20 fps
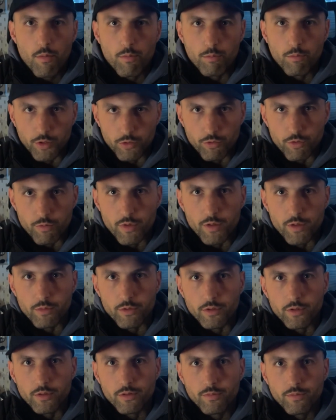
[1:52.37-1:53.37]
But remember,
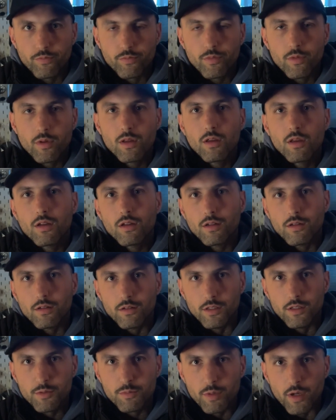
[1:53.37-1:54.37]

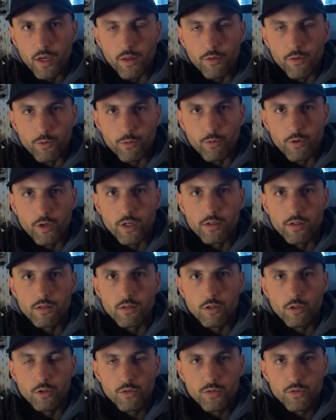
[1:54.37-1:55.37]
this path requires a
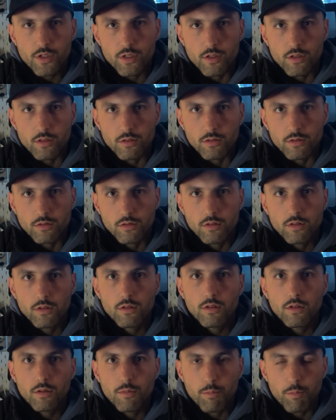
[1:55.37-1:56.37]
lot of skill,
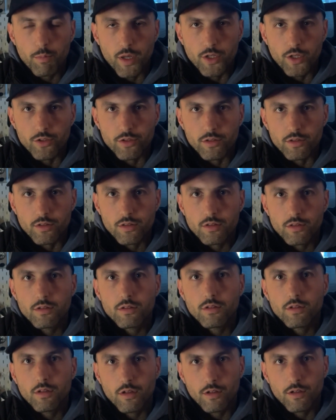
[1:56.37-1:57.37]
patience,
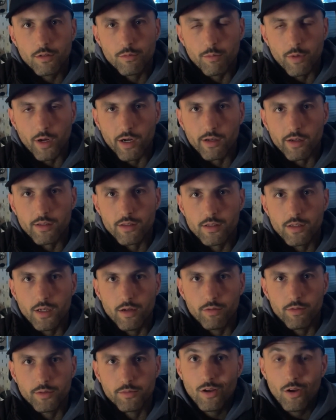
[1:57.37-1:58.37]
and market sense.
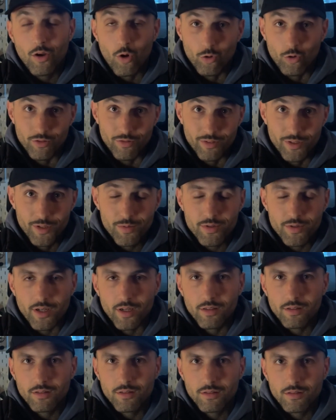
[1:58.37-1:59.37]
On the flip side,
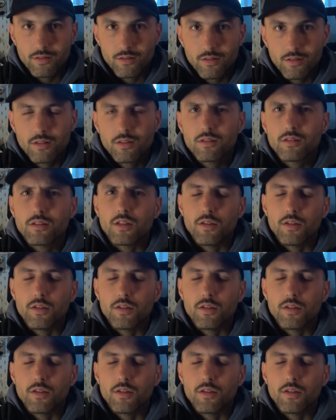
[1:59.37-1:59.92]
the